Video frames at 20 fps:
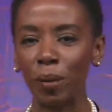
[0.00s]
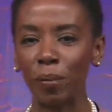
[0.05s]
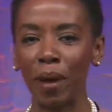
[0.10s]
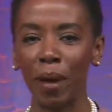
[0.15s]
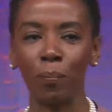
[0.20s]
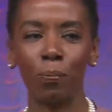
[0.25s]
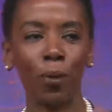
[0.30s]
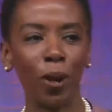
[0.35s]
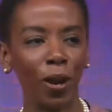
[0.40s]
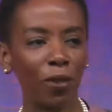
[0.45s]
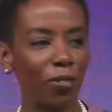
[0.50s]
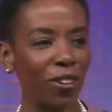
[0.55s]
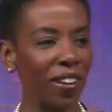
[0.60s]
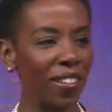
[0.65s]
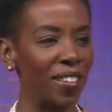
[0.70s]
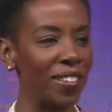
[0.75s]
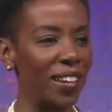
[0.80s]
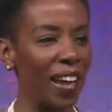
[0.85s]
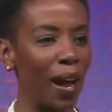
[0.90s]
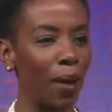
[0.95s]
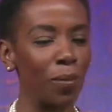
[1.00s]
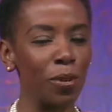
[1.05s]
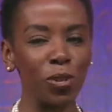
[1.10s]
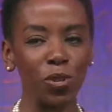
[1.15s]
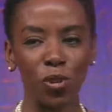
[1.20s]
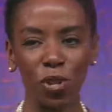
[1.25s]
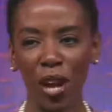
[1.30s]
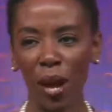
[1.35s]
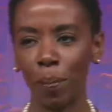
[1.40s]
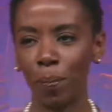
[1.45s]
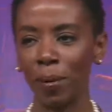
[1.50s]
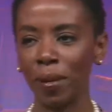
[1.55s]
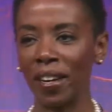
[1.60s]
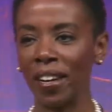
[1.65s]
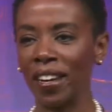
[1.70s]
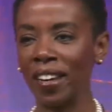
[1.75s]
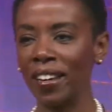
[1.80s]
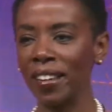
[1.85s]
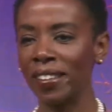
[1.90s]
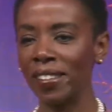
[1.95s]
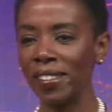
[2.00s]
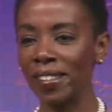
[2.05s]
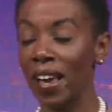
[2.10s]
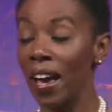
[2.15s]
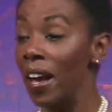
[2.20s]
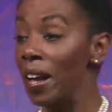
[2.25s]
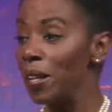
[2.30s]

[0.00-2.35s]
My boyfriend at the time was Japanese.